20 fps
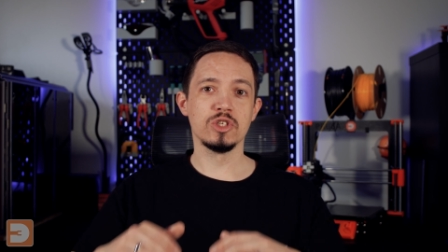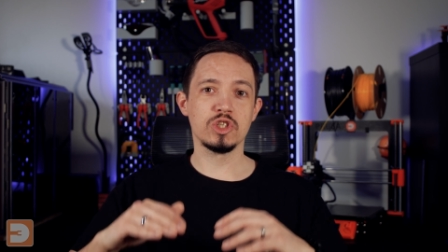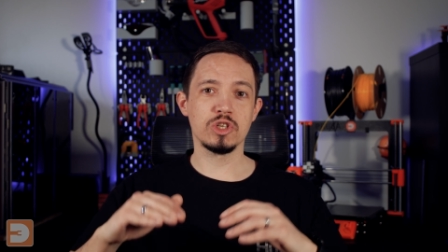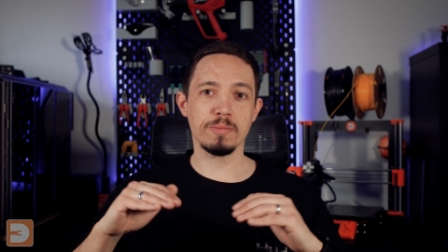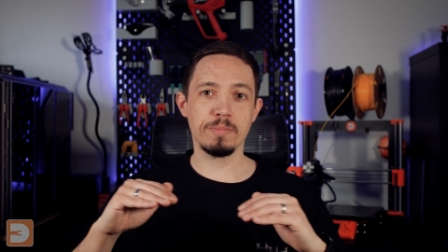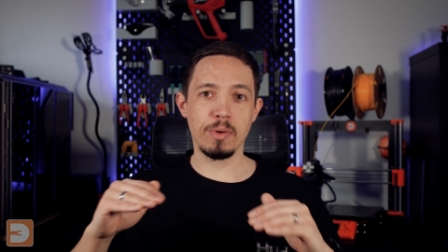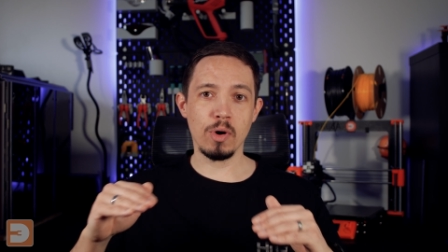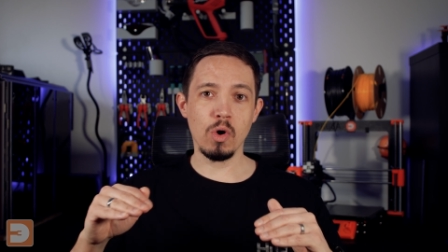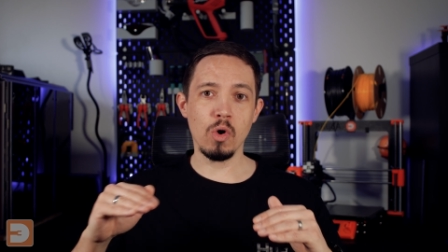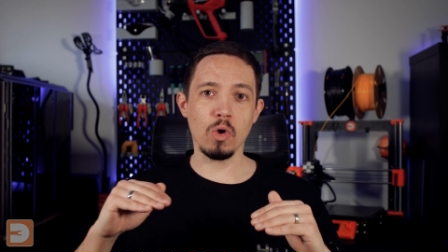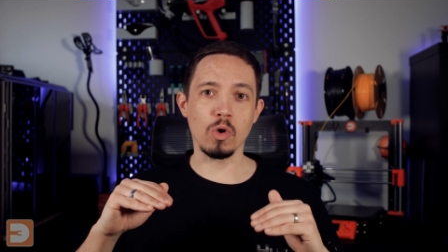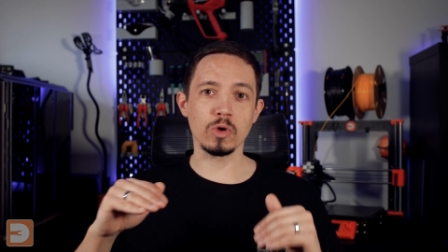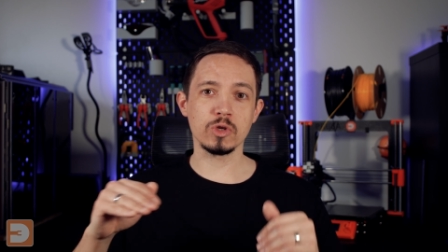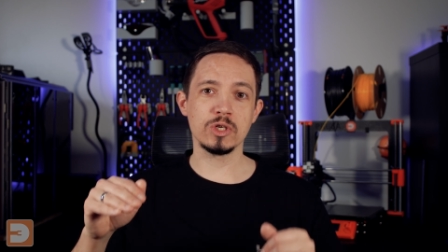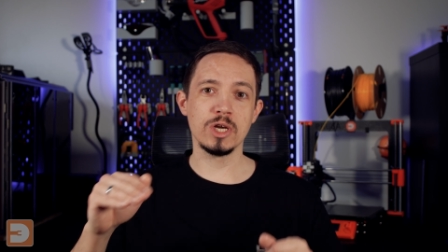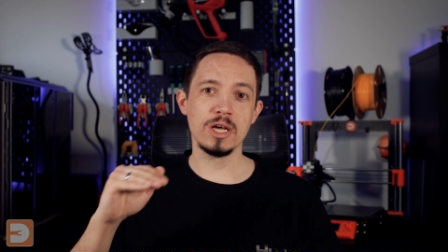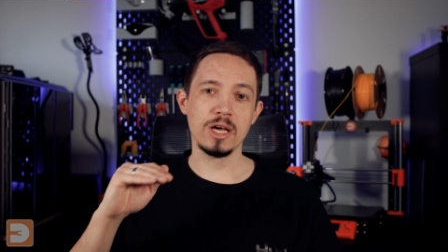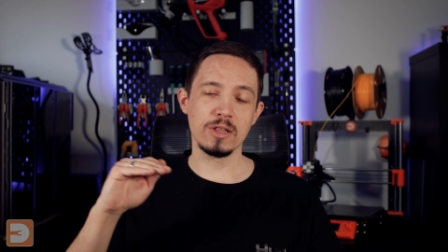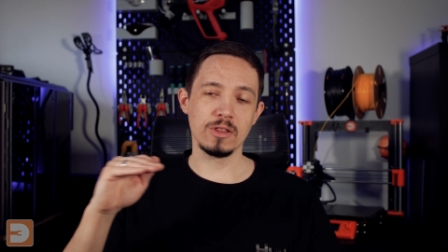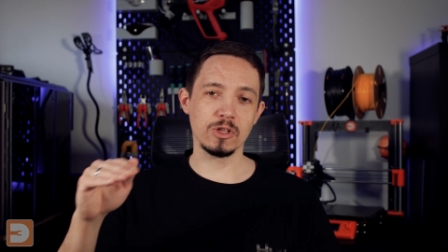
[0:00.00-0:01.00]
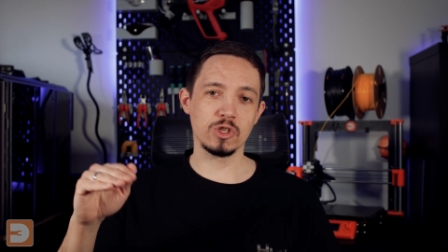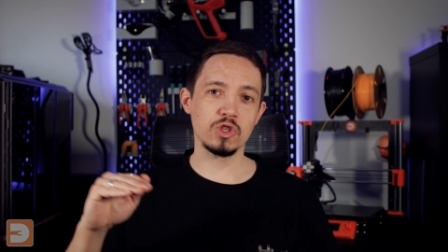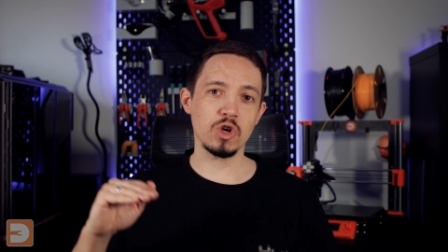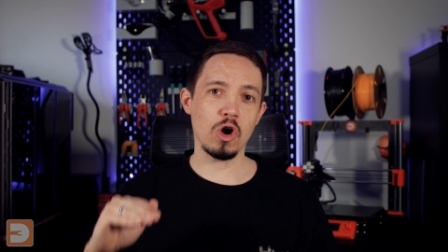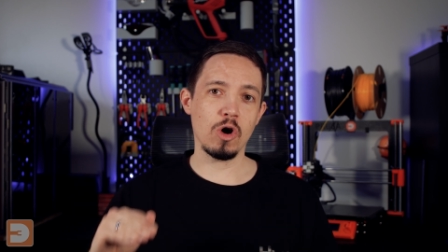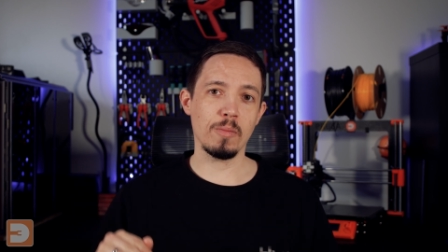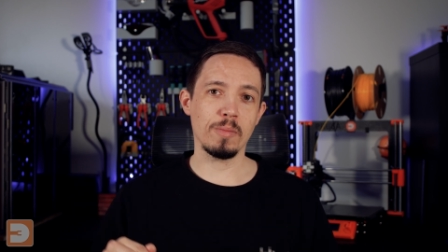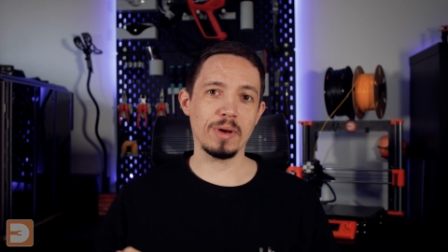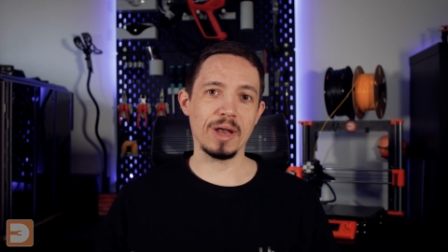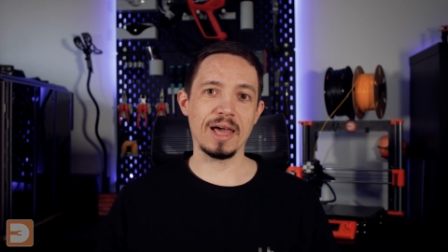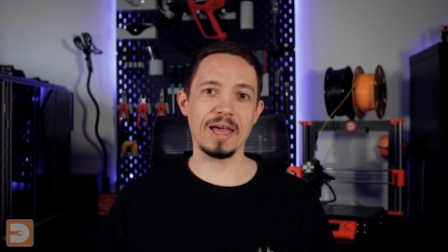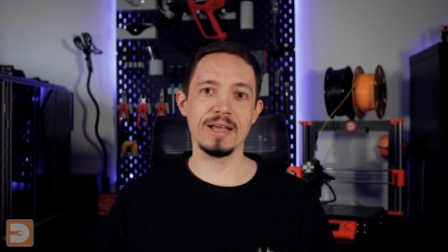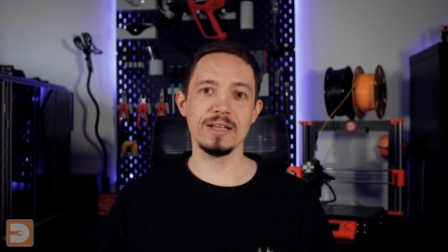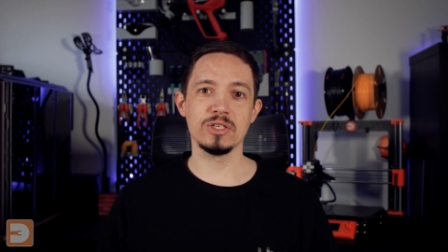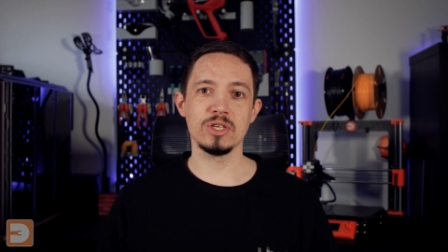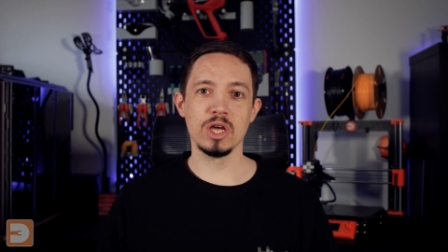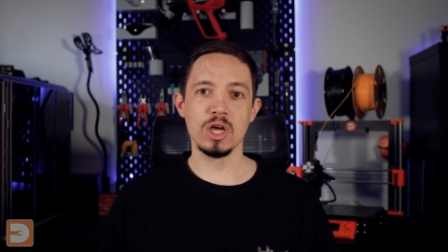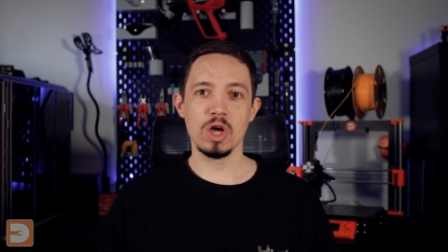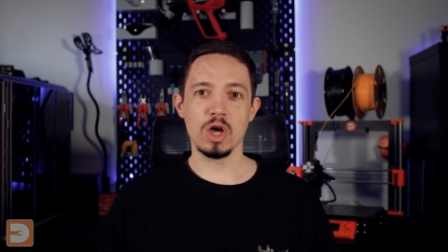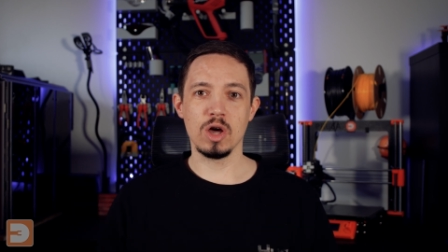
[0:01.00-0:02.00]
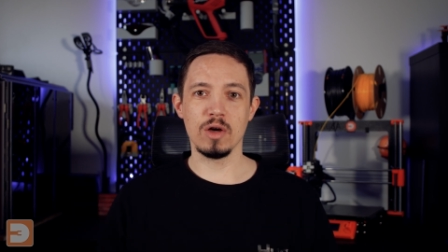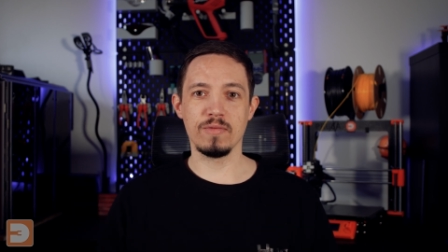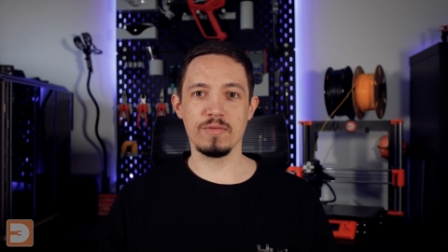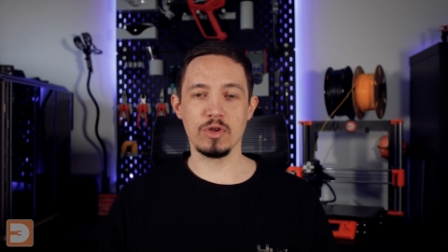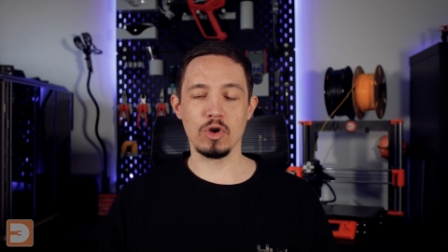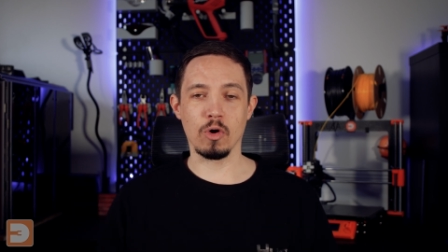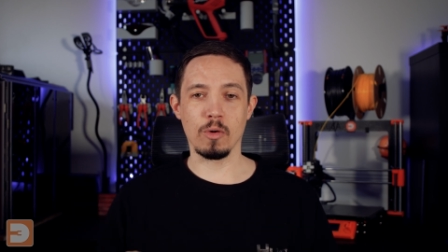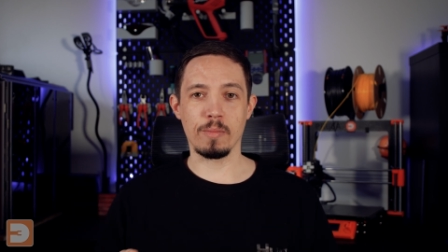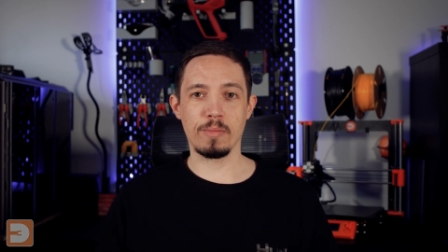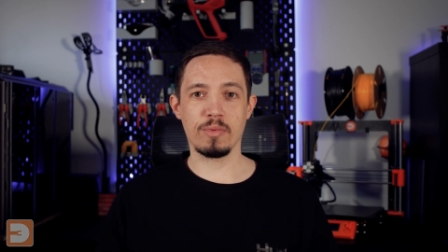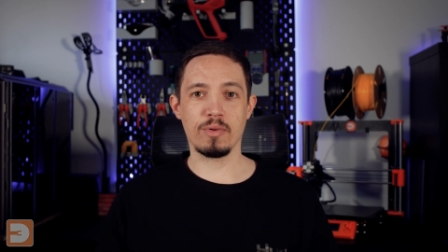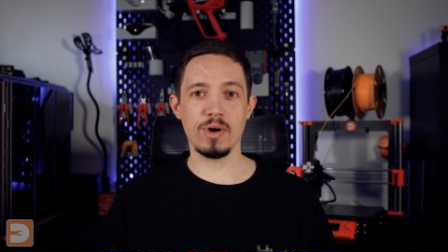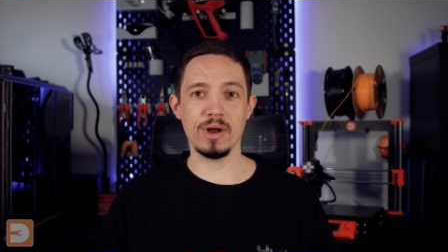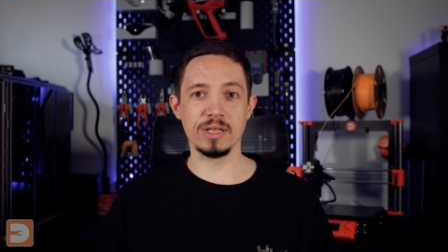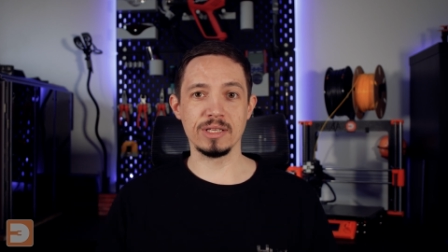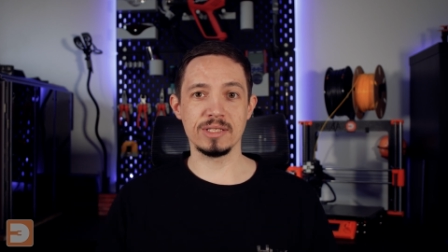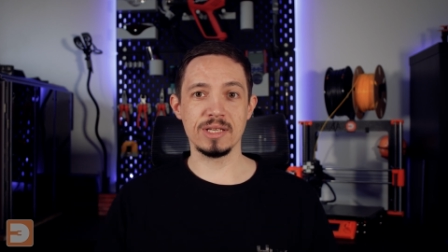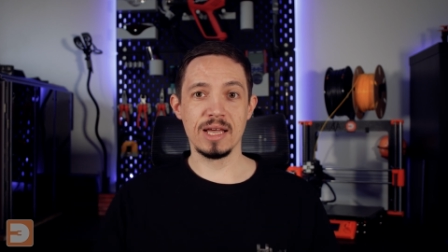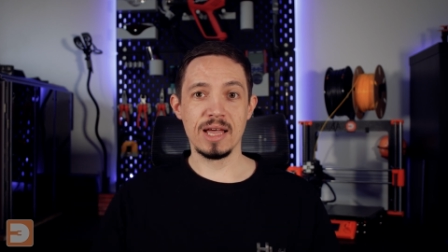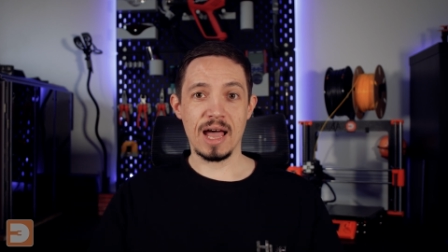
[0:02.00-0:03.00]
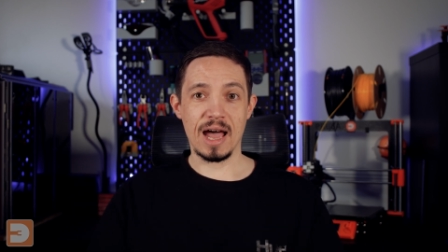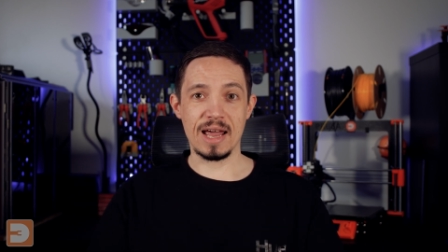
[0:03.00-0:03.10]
support the top layers of your print,